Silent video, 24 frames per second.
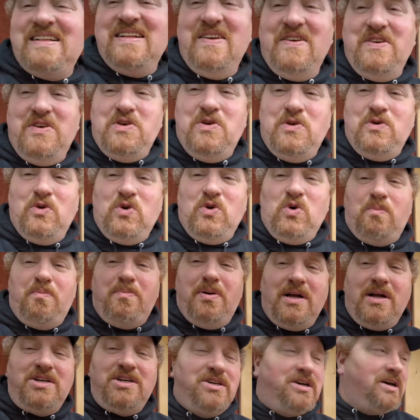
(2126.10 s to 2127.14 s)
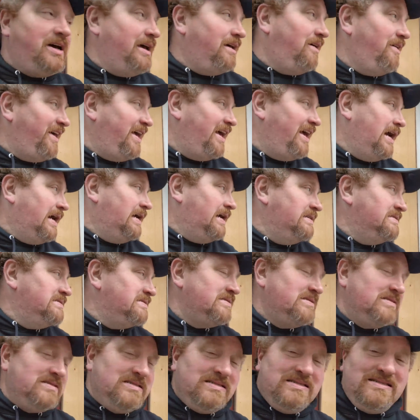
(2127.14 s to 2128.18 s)
You betcha, hell yeah.
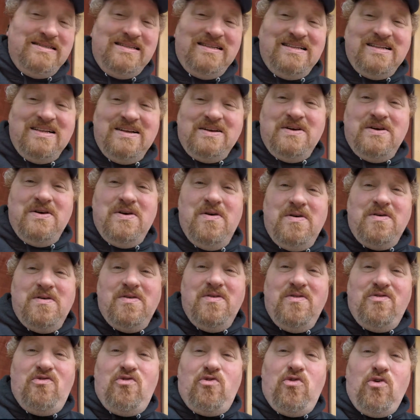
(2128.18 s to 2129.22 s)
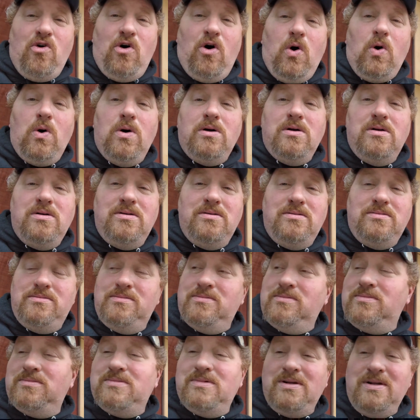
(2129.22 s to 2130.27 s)
So,
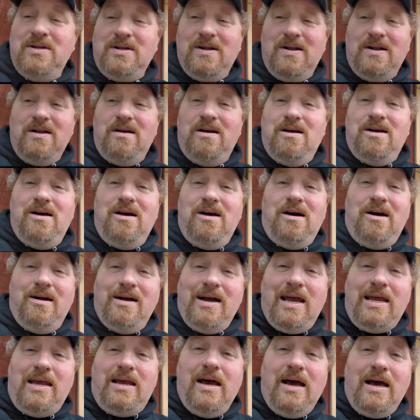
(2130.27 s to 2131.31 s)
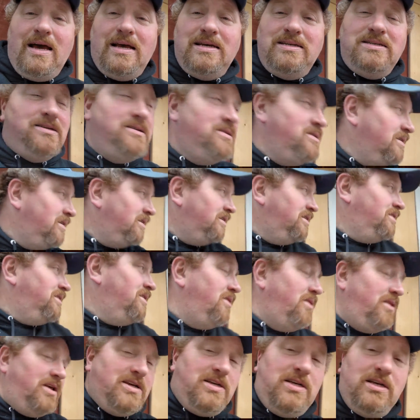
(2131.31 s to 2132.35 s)
all right, guys,
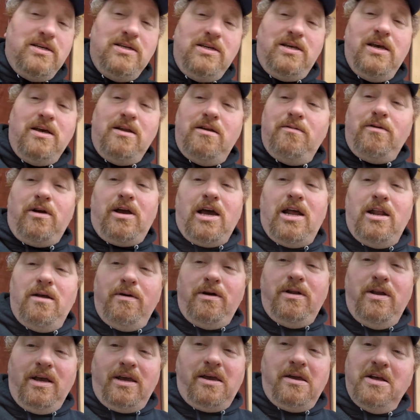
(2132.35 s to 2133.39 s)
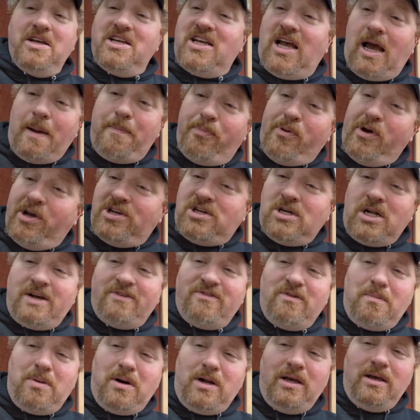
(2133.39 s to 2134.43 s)
this is getting kind of ridiculous. I appreciate
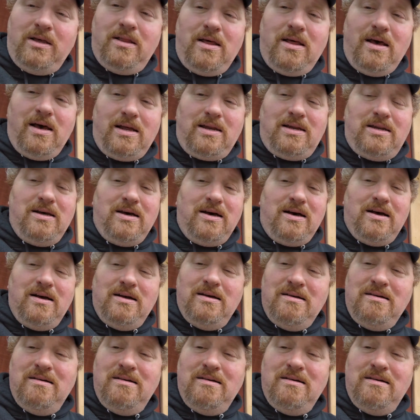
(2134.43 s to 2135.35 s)
everybody that